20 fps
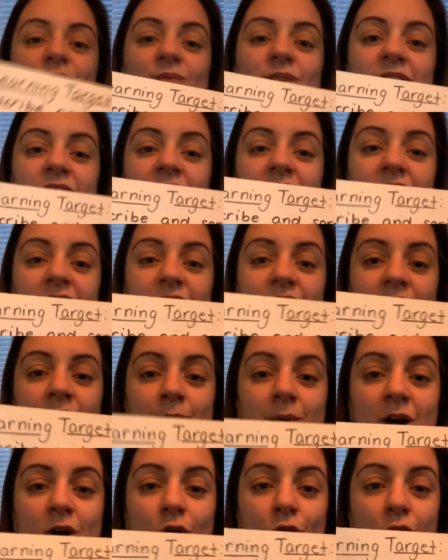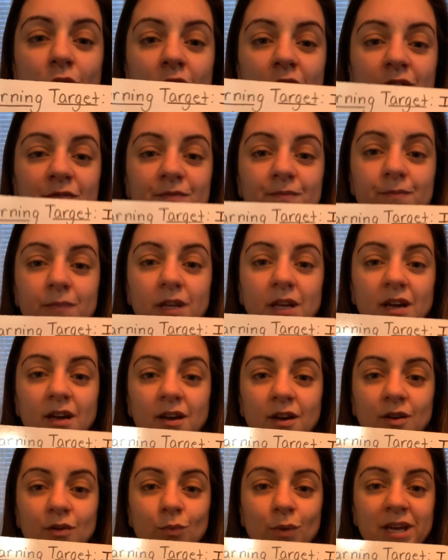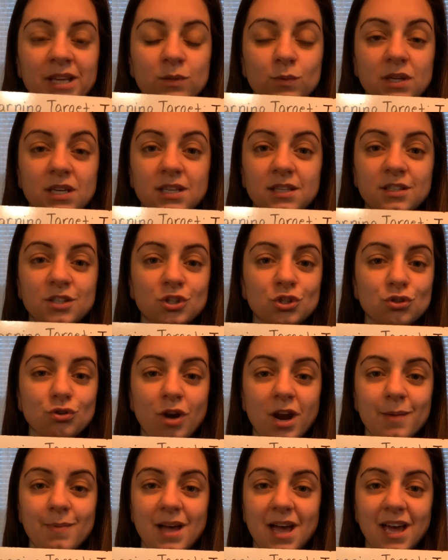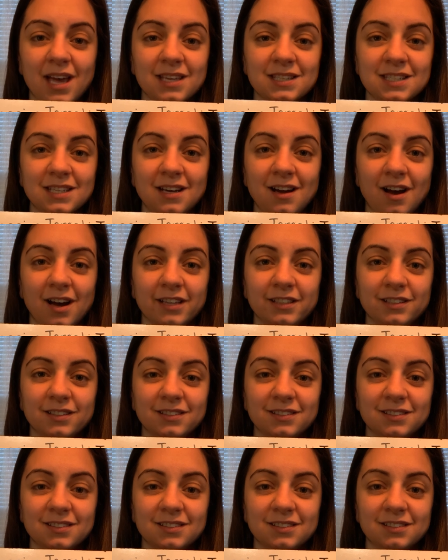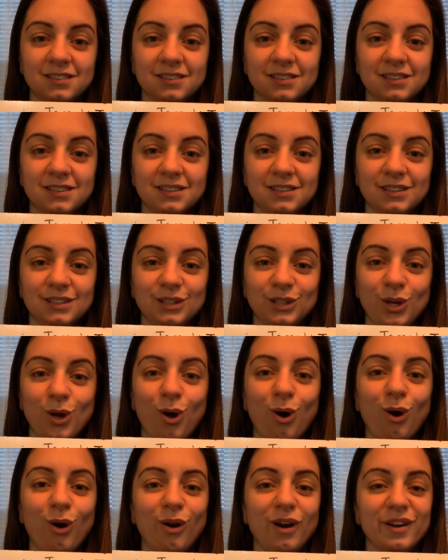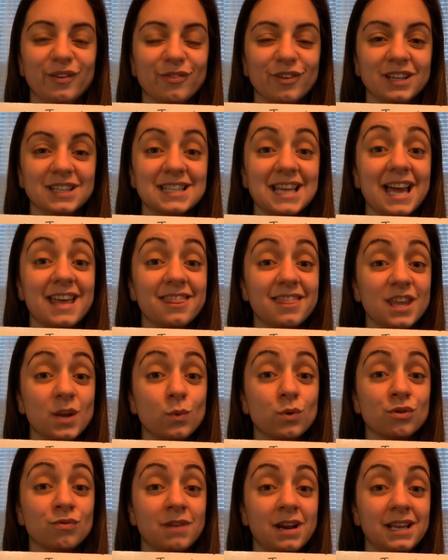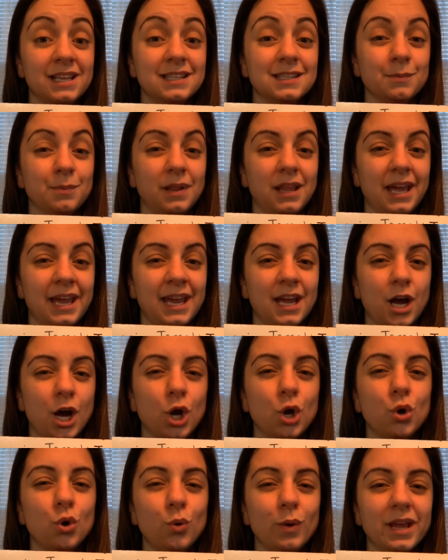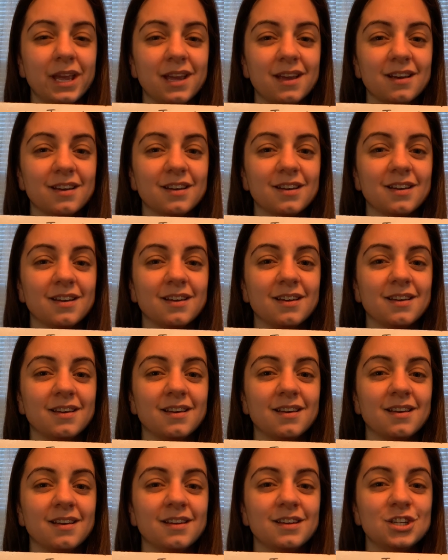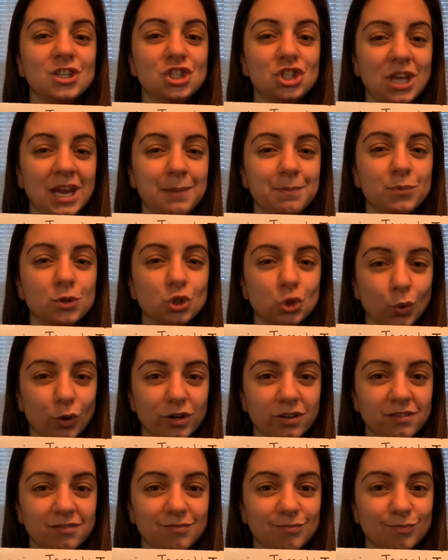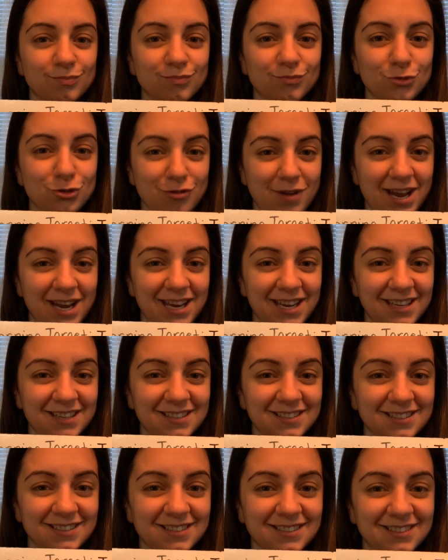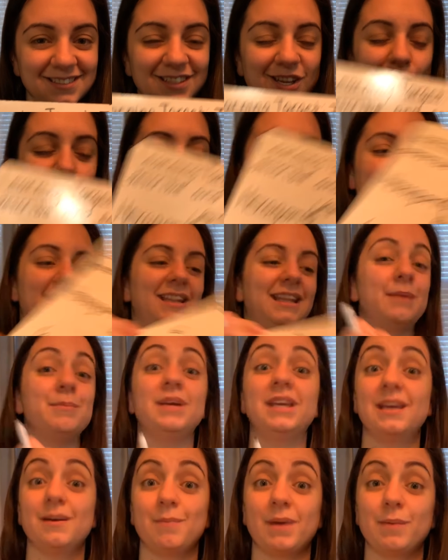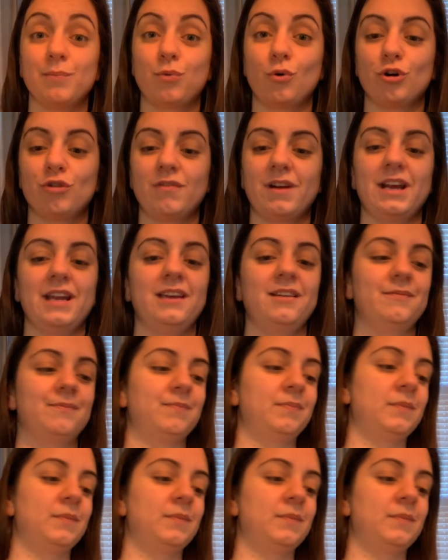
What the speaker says: Okay, how about all our ways we can describe a hexagon? All right, friends, I think we're ready to play a quick shape sort. You ready? All right, let me get my board ready.